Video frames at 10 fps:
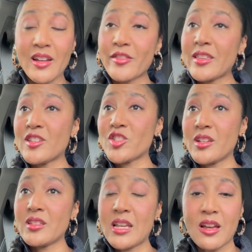Everything's
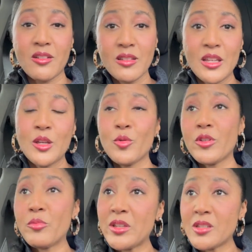shut down.
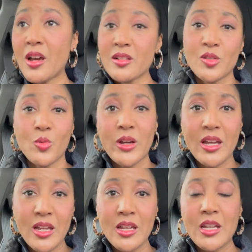We've been tucked
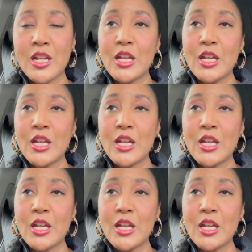away.